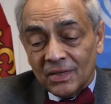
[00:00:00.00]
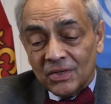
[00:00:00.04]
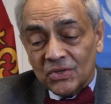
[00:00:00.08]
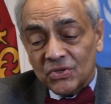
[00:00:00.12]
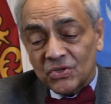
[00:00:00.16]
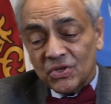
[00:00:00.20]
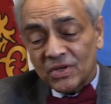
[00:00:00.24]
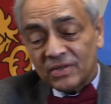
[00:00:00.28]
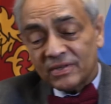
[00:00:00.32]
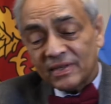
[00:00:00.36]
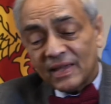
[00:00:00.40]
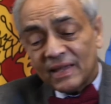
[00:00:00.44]

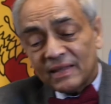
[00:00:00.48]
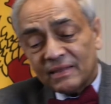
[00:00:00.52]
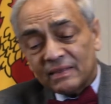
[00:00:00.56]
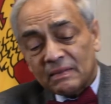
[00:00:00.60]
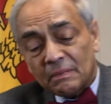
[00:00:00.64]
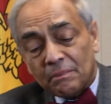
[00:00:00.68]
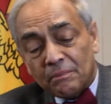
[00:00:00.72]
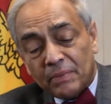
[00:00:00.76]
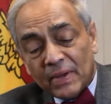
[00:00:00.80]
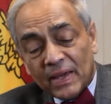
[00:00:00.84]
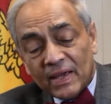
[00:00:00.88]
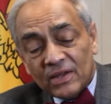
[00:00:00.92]
she said
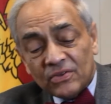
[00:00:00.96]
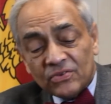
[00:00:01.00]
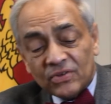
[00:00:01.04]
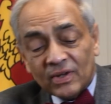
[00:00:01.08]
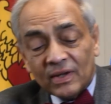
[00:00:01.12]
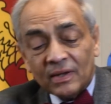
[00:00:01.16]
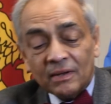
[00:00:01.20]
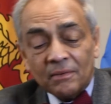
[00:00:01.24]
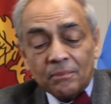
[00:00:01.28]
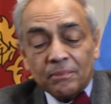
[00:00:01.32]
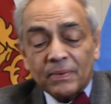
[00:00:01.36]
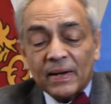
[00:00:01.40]
the
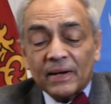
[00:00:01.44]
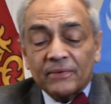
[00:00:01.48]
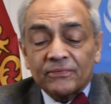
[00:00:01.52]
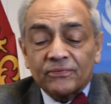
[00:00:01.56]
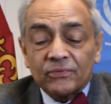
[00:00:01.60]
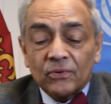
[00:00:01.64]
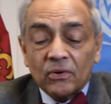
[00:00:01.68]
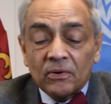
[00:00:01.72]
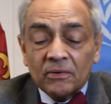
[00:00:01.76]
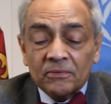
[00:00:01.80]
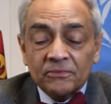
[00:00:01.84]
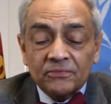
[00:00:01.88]
Beijing
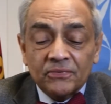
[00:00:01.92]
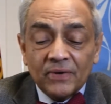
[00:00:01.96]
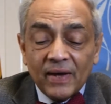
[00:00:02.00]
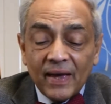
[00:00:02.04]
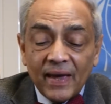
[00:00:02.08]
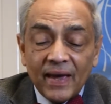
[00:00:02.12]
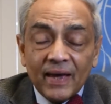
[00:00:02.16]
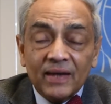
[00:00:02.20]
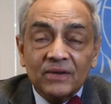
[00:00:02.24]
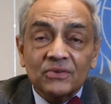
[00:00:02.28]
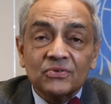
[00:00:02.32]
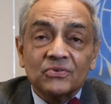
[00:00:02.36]
Platform for
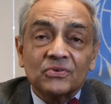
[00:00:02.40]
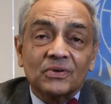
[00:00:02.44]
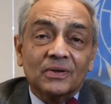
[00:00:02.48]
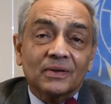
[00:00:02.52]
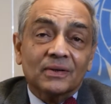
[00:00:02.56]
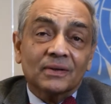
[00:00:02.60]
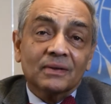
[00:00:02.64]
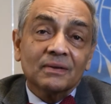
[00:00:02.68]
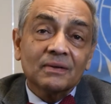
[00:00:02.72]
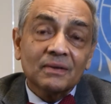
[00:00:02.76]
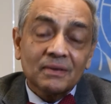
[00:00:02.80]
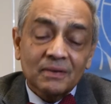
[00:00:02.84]

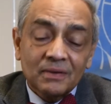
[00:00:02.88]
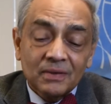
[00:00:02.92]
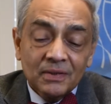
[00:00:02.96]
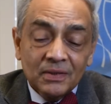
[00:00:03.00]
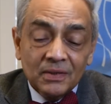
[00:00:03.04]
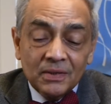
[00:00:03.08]
Action